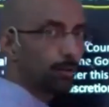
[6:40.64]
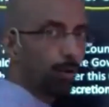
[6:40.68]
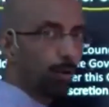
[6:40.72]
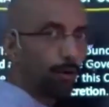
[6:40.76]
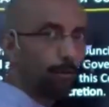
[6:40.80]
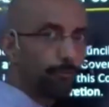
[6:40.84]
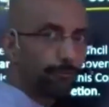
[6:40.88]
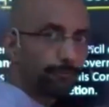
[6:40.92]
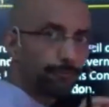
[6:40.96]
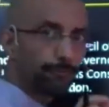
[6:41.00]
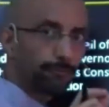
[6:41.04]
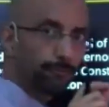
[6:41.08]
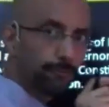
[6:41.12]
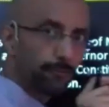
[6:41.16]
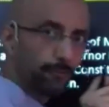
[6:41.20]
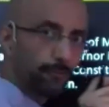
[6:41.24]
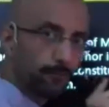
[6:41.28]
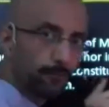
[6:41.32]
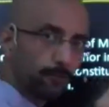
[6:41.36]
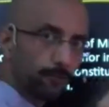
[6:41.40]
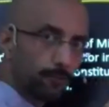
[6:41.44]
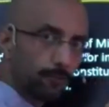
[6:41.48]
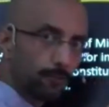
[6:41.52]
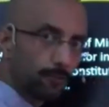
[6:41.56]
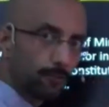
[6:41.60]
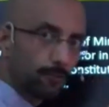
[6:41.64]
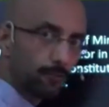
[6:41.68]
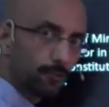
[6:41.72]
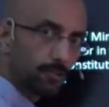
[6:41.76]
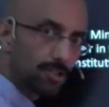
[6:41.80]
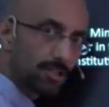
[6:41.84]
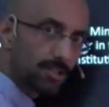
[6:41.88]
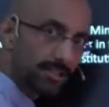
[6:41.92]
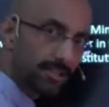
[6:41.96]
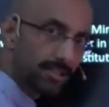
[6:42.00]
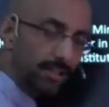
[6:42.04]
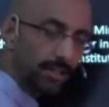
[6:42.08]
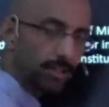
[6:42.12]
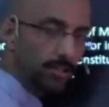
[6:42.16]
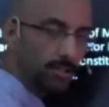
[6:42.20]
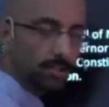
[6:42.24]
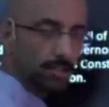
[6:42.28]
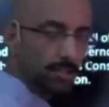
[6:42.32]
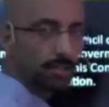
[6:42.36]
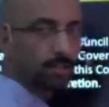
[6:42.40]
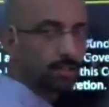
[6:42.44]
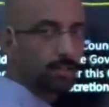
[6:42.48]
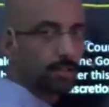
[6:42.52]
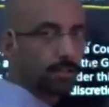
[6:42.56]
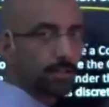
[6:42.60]
of state
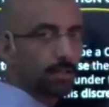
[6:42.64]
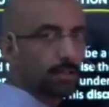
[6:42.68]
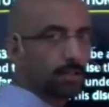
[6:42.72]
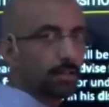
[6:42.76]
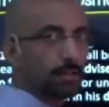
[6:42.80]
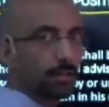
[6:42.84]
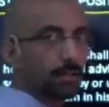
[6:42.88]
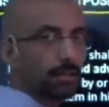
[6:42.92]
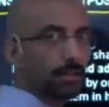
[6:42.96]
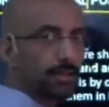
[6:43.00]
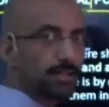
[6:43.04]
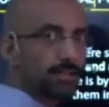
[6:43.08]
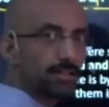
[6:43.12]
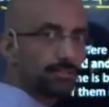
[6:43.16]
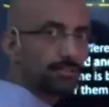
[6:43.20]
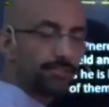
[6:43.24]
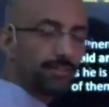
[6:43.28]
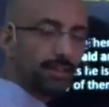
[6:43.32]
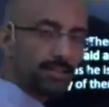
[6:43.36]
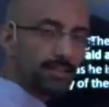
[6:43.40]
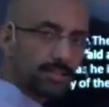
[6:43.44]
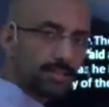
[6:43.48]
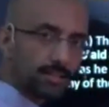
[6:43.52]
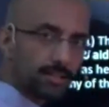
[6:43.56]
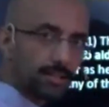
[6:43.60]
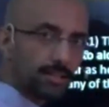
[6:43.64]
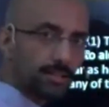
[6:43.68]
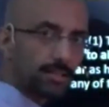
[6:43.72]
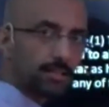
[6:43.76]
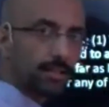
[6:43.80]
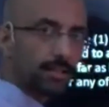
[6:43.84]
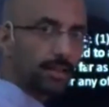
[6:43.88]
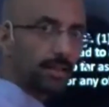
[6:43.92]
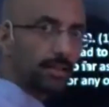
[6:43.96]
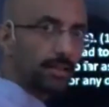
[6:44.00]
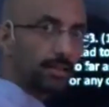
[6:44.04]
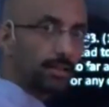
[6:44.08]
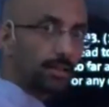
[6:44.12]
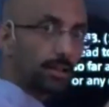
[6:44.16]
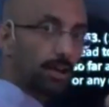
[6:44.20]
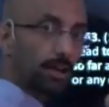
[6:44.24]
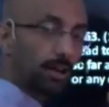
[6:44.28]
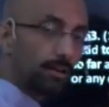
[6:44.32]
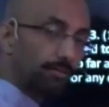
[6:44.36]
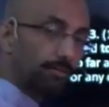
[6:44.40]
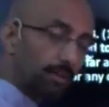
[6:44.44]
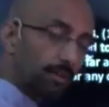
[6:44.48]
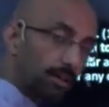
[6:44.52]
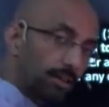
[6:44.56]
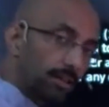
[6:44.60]
is vested in
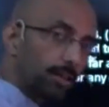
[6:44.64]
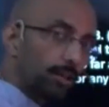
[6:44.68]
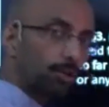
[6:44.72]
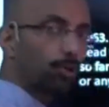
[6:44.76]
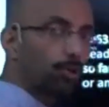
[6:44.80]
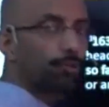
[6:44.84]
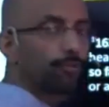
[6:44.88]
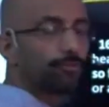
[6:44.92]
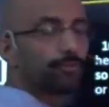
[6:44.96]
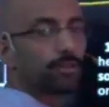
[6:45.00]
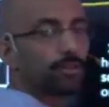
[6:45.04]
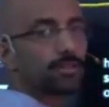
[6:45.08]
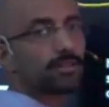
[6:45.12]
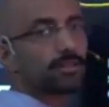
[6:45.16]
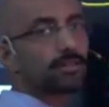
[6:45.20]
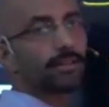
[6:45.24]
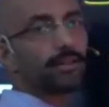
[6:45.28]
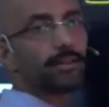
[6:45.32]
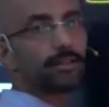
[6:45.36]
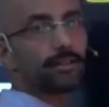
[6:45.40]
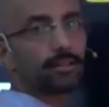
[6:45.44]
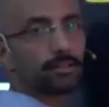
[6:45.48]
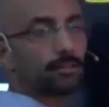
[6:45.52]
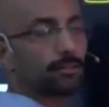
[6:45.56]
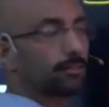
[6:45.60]
governor of the state.